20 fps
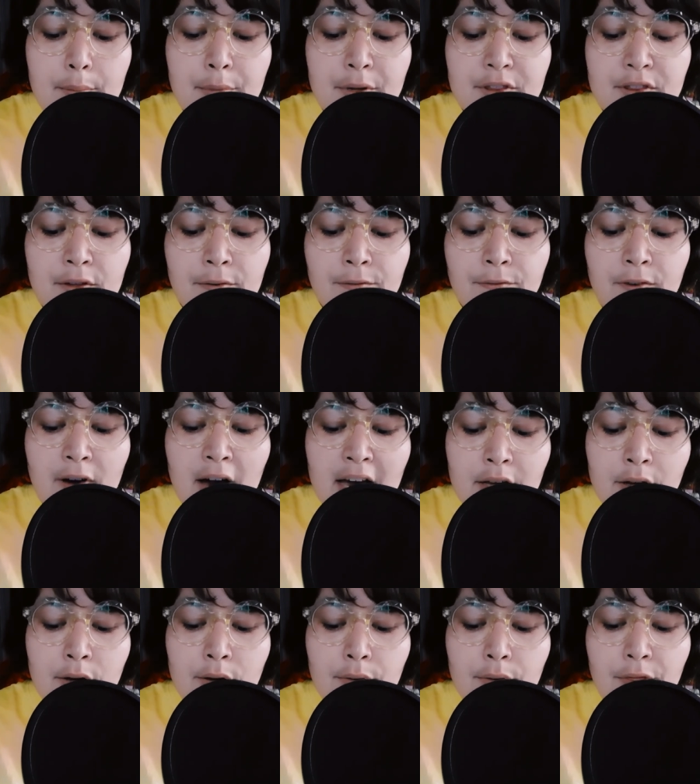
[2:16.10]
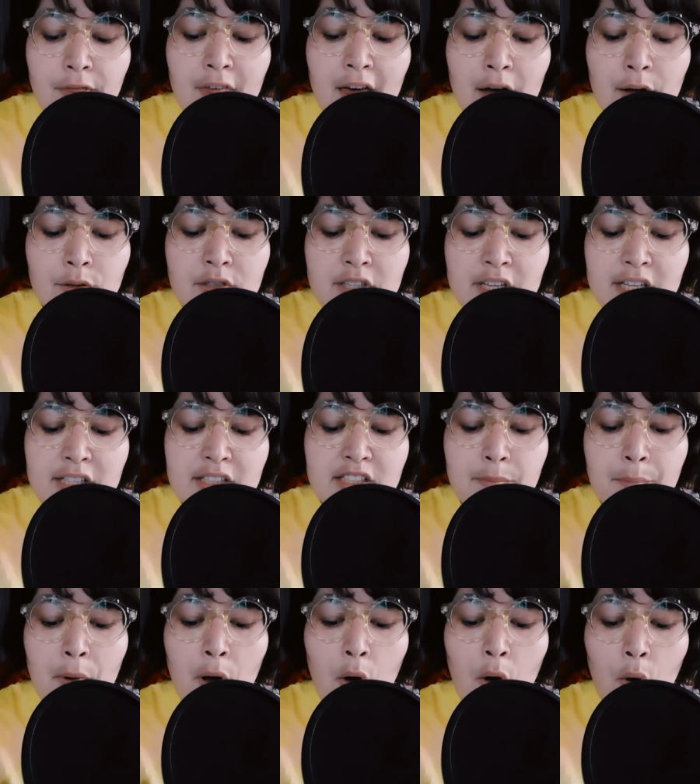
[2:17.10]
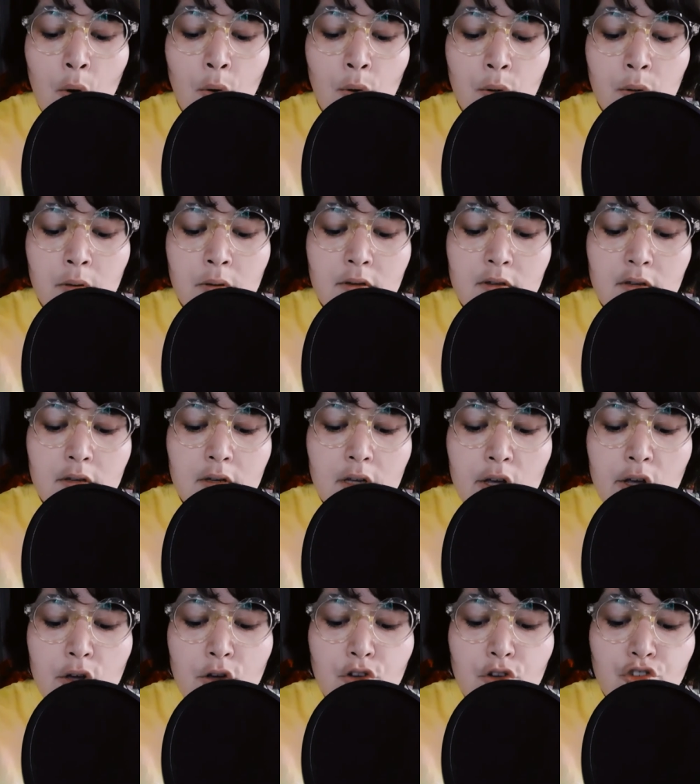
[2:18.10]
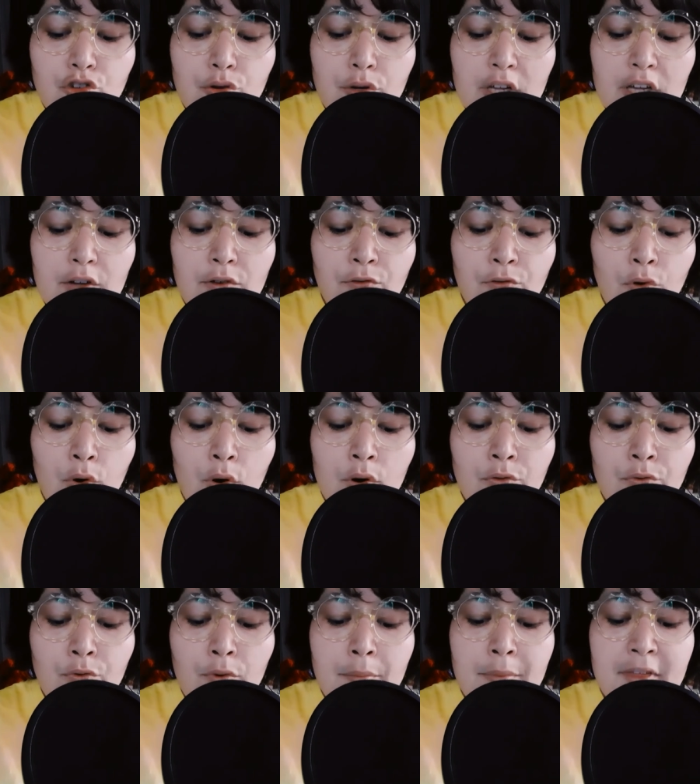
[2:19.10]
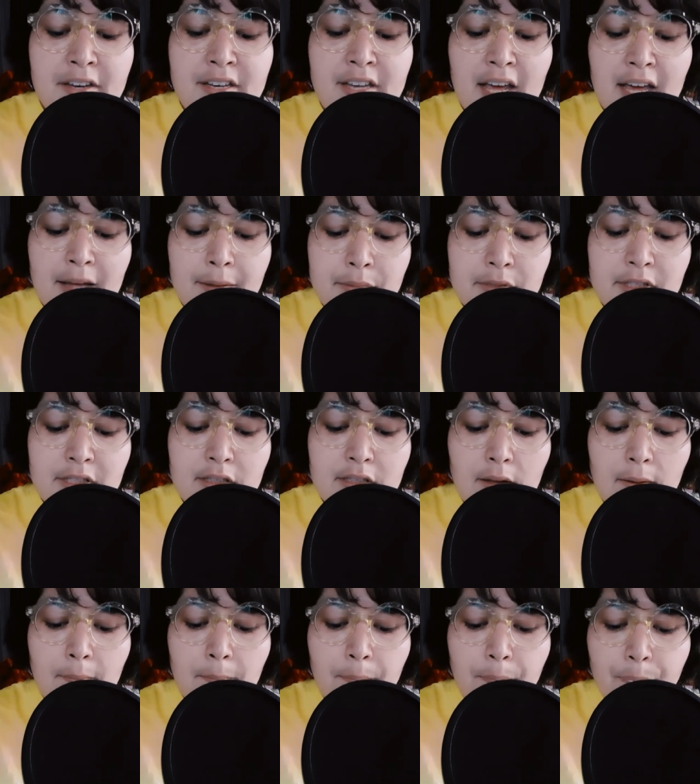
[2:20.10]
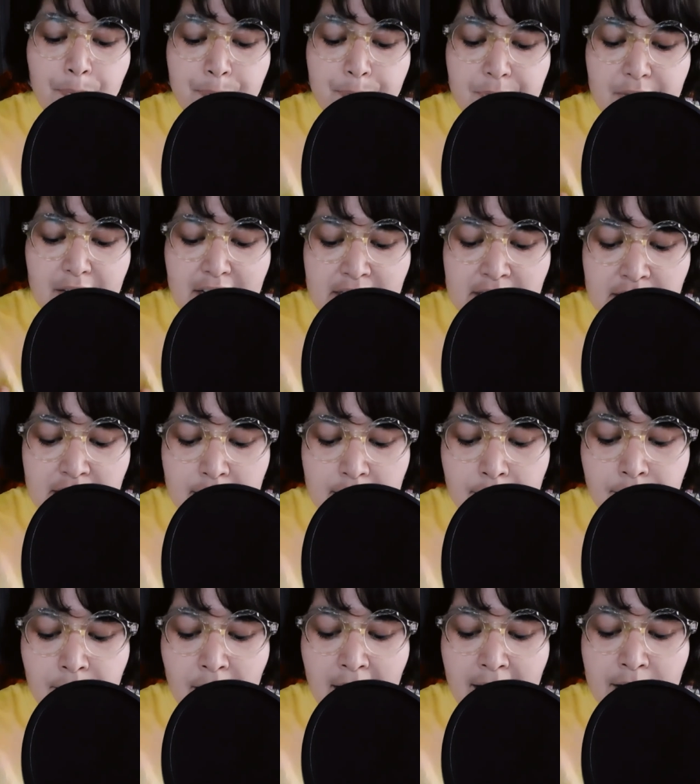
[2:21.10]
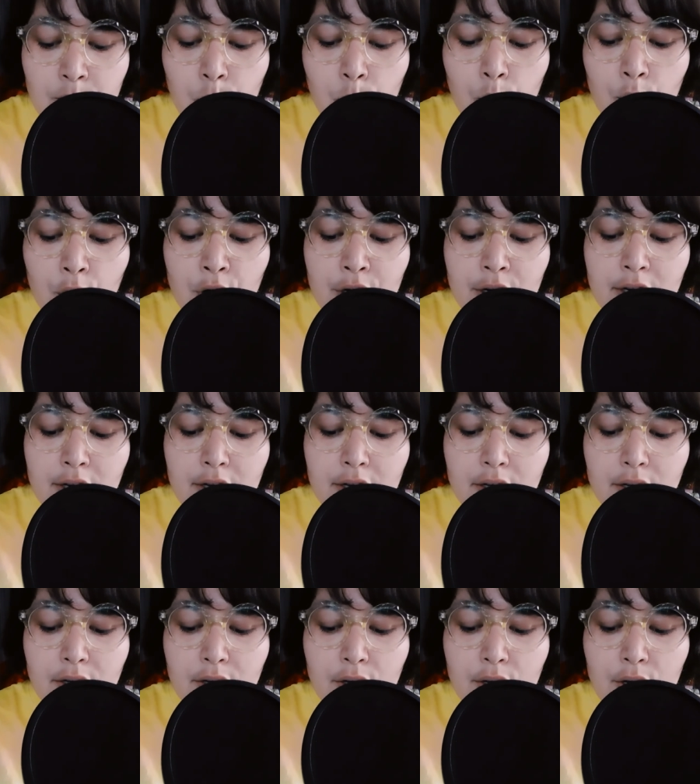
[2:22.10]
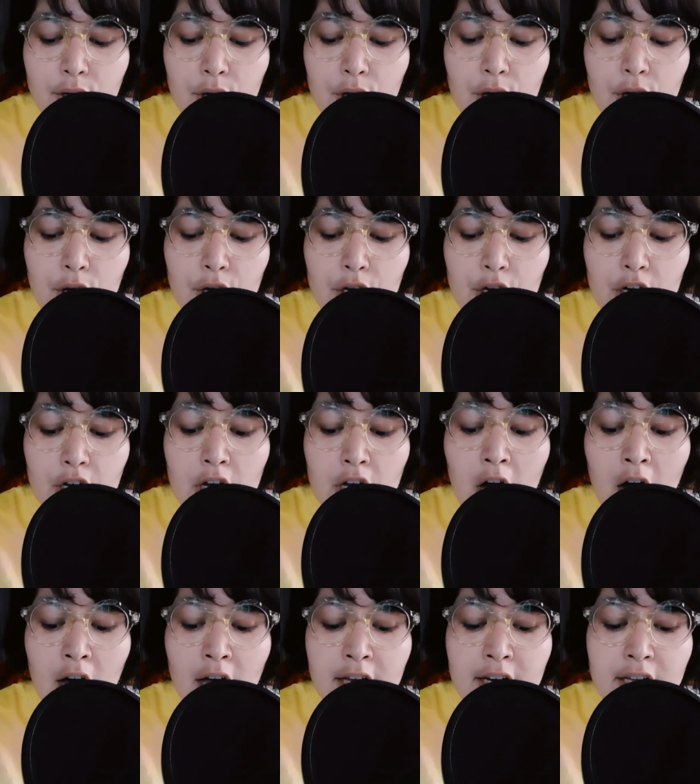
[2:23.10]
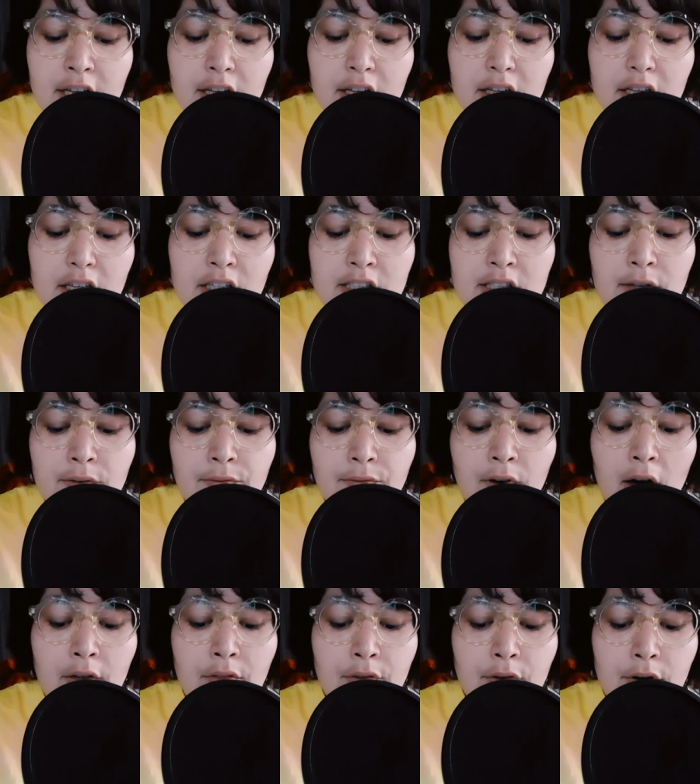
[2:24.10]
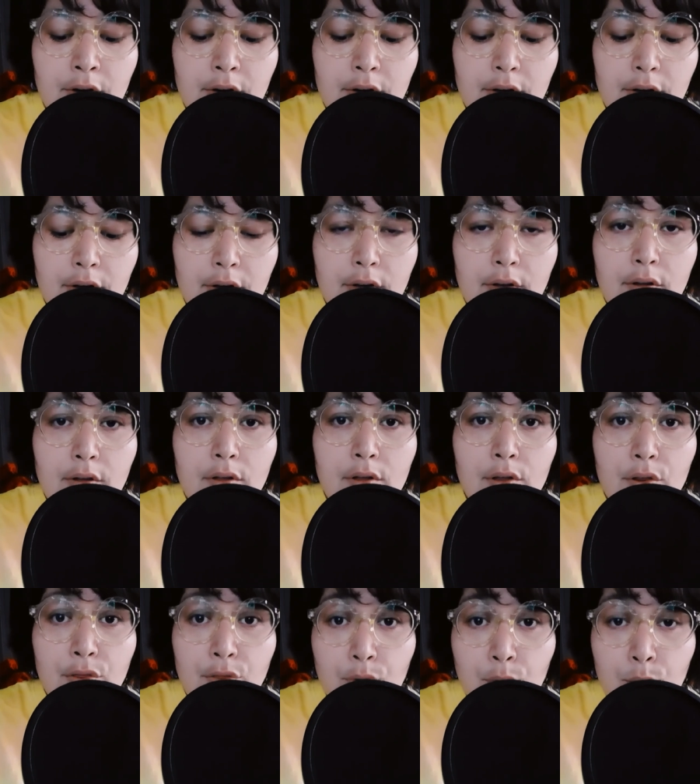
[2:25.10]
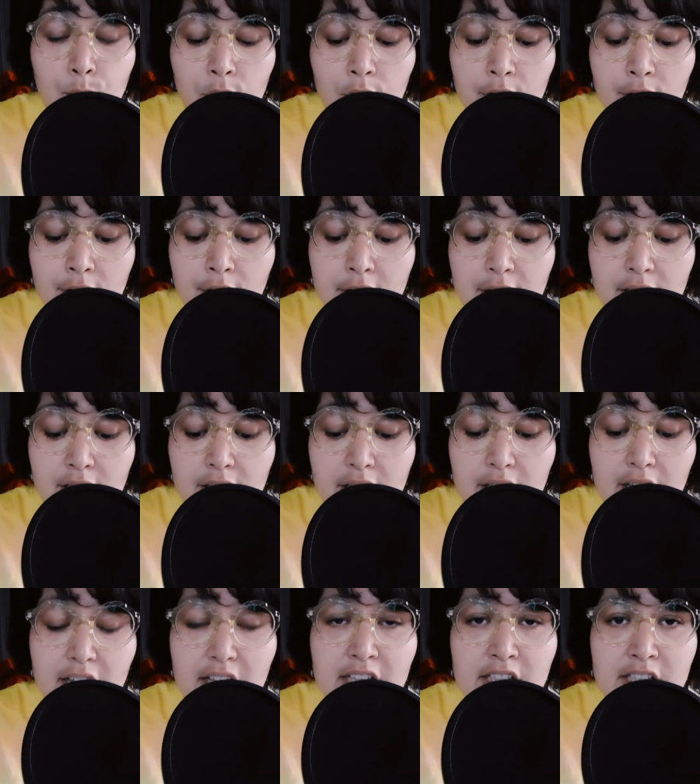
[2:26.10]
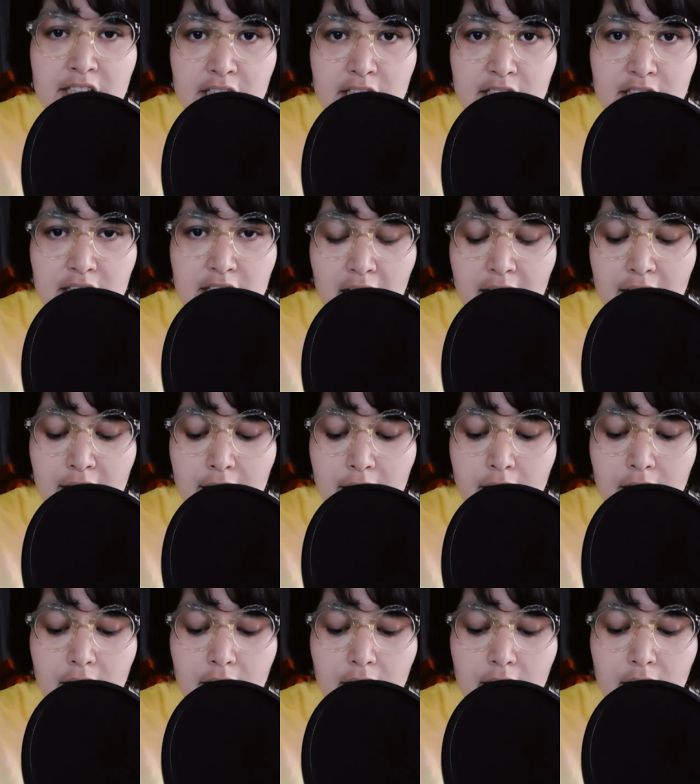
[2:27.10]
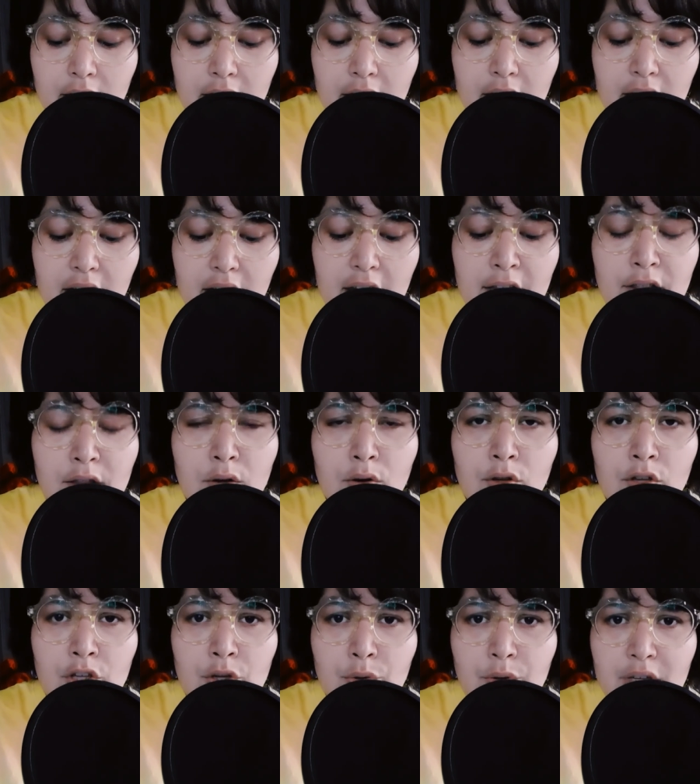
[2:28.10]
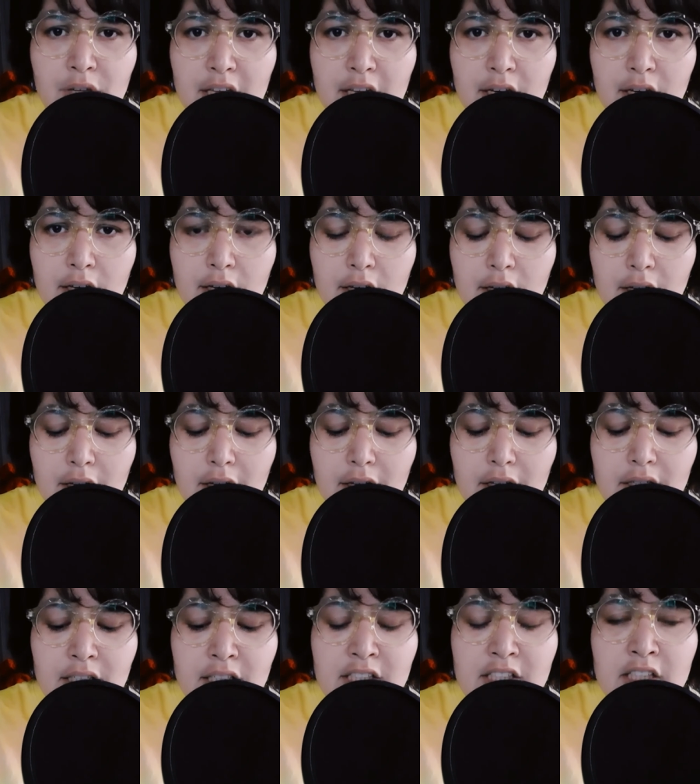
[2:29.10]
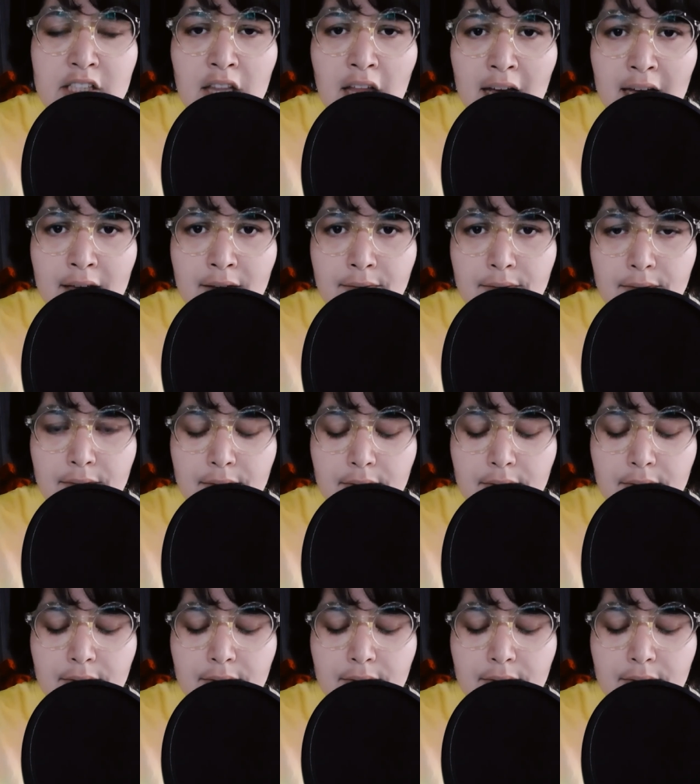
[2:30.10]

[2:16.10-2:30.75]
But the fire thou didst behold, shooting forth from the depths, is the divine word. God is the Father. The Word is the sun, and their union is life.